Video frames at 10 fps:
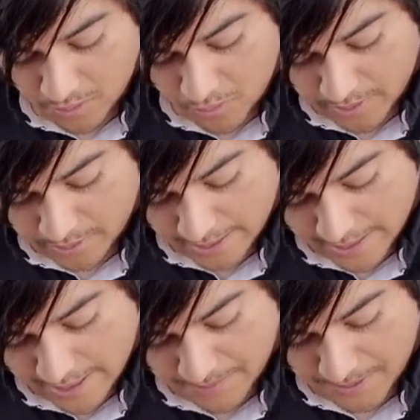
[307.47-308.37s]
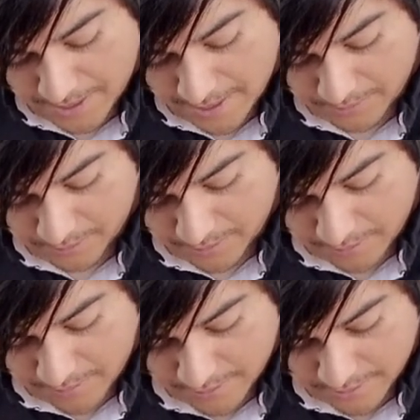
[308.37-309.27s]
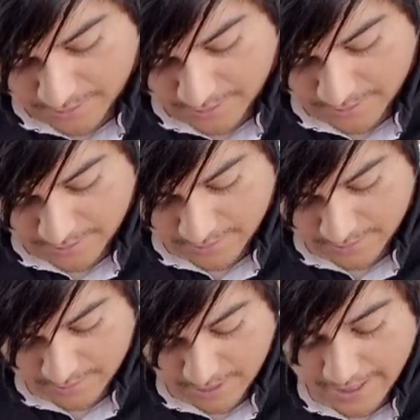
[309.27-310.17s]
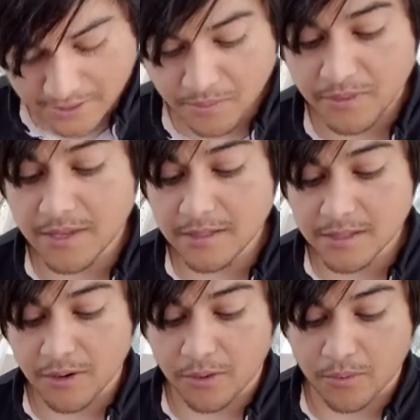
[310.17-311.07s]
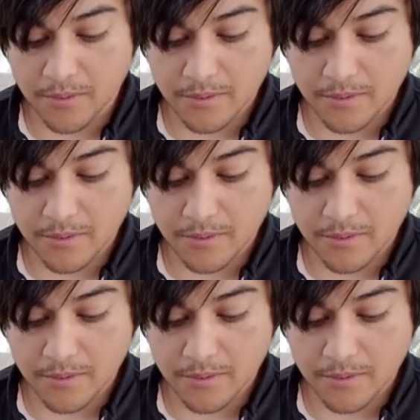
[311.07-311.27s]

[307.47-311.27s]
Will I be able to do this? I don't think so.